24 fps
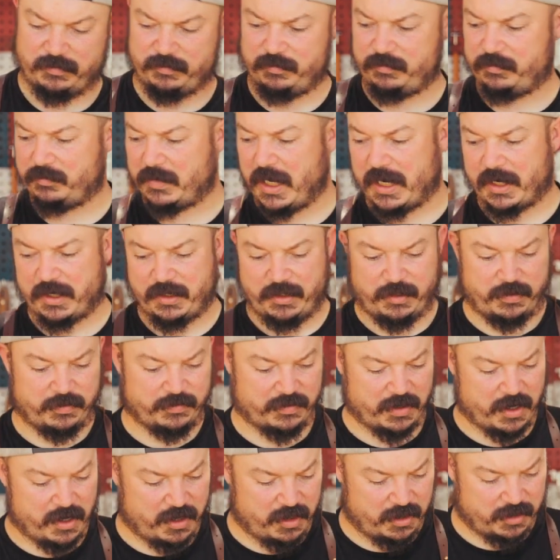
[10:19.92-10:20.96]
Not gonna use
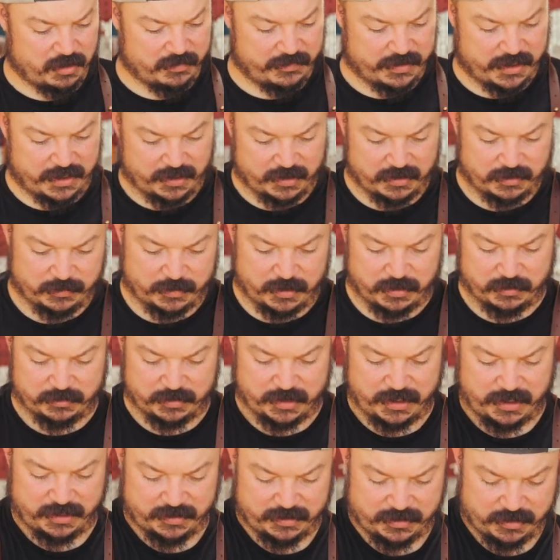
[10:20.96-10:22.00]
all of it because we don't
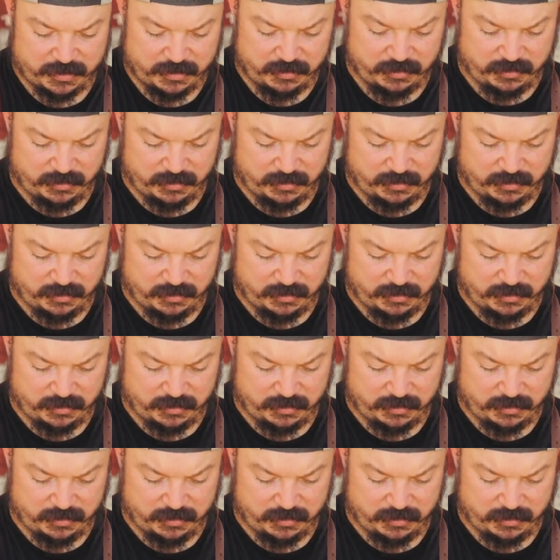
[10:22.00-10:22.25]
need to.